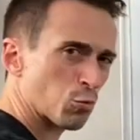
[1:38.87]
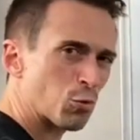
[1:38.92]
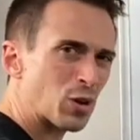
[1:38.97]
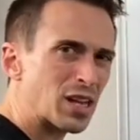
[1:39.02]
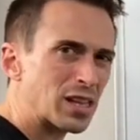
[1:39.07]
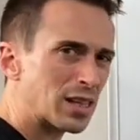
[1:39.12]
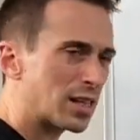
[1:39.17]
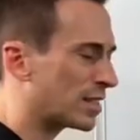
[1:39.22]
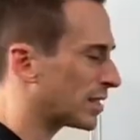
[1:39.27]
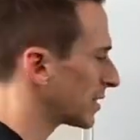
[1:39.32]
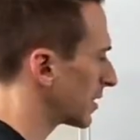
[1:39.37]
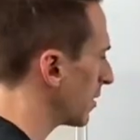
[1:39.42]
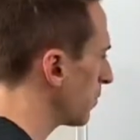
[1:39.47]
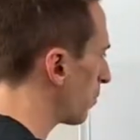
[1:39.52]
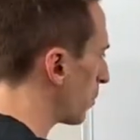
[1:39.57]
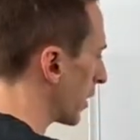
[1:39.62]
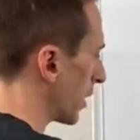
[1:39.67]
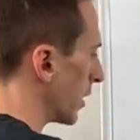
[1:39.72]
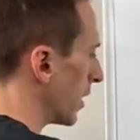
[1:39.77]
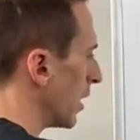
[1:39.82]
really
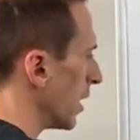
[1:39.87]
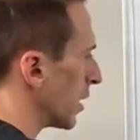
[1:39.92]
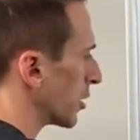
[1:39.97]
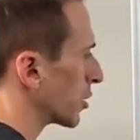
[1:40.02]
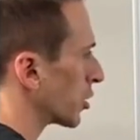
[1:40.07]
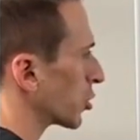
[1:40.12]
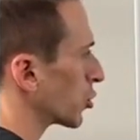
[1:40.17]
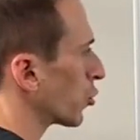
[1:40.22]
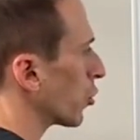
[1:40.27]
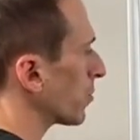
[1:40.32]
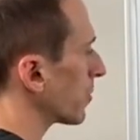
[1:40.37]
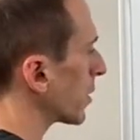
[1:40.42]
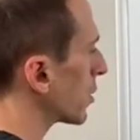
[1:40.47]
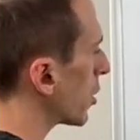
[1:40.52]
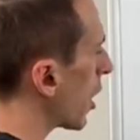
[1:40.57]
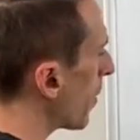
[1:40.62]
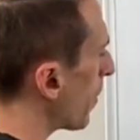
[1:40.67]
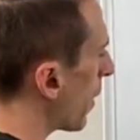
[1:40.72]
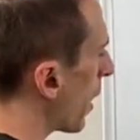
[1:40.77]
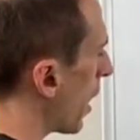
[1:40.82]
simply just draw up the
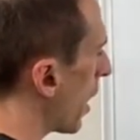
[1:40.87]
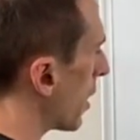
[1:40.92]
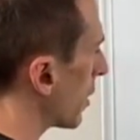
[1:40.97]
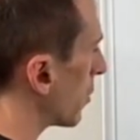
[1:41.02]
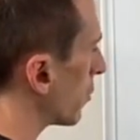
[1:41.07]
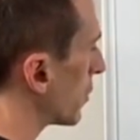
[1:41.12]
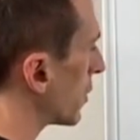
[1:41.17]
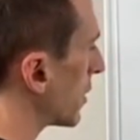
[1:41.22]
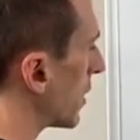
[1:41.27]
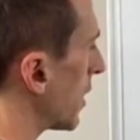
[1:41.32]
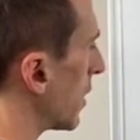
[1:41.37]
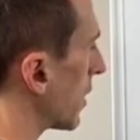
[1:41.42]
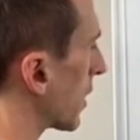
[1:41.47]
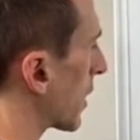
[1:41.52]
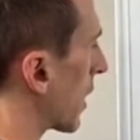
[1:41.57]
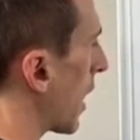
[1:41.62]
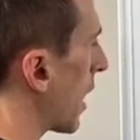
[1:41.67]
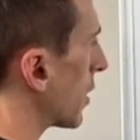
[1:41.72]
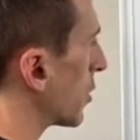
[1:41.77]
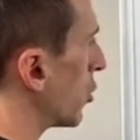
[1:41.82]
type of heart you'd see in a
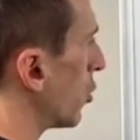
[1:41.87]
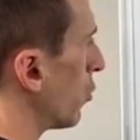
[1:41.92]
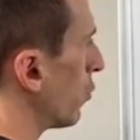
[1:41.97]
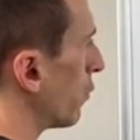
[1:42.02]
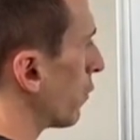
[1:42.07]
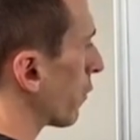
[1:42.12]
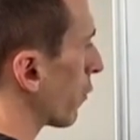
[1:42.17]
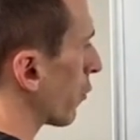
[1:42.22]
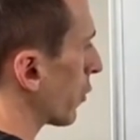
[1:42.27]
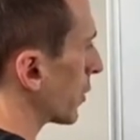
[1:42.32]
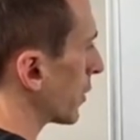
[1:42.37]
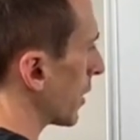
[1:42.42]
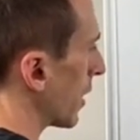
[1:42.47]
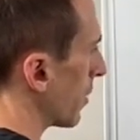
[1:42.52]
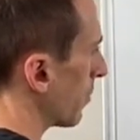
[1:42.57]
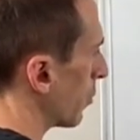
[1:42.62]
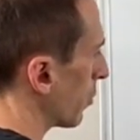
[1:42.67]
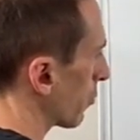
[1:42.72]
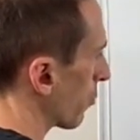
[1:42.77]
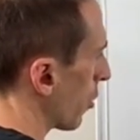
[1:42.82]
cartoon, for
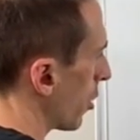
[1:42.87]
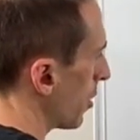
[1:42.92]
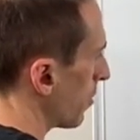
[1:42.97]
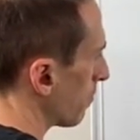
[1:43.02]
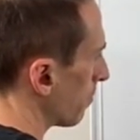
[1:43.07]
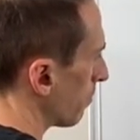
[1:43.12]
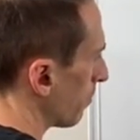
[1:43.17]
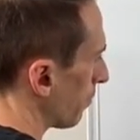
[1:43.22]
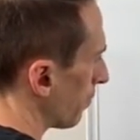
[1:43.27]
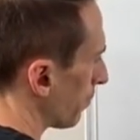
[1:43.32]
example, right?